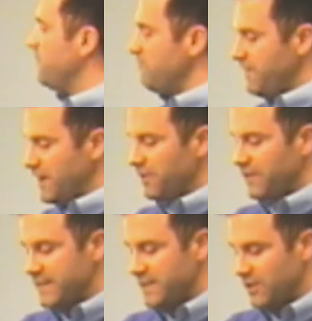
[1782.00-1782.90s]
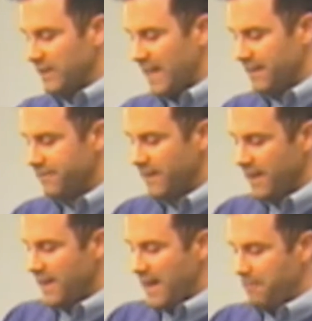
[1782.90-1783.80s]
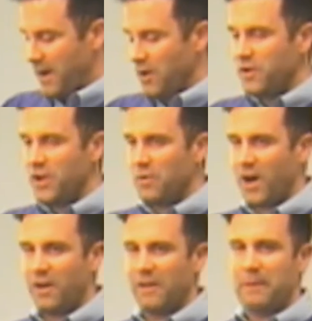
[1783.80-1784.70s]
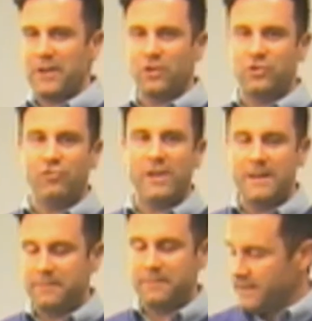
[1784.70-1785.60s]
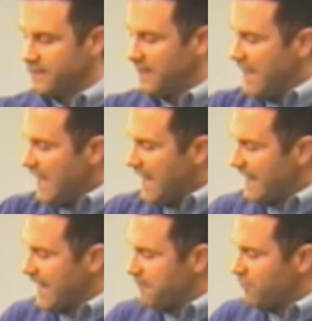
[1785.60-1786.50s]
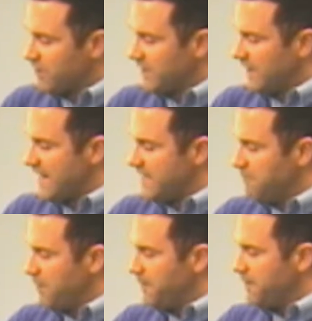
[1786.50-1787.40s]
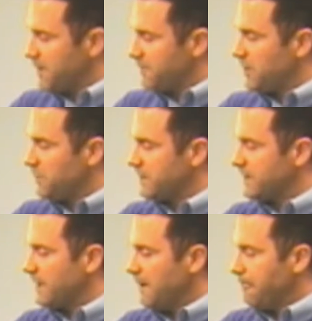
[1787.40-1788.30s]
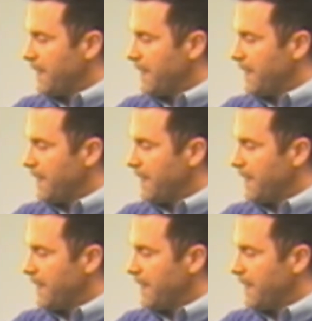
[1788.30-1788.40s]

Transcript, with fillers: and reveal things in your life about who you are, about your dreams. And, and I came across a lady in Birmingham. She was